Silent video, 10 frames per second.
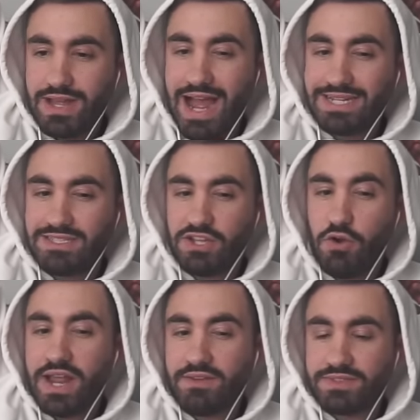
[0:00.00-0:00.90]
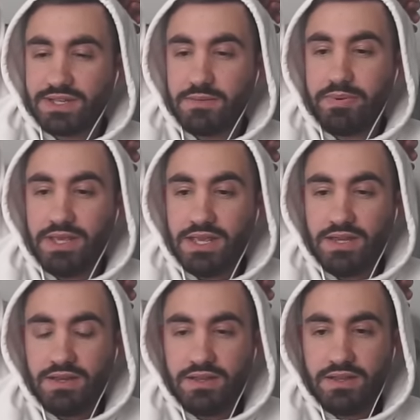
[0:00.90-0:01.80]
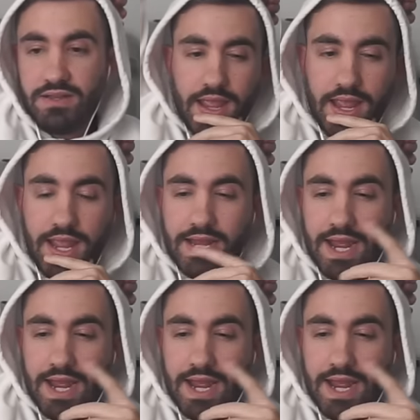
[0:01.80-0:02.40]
I don't have to compete, and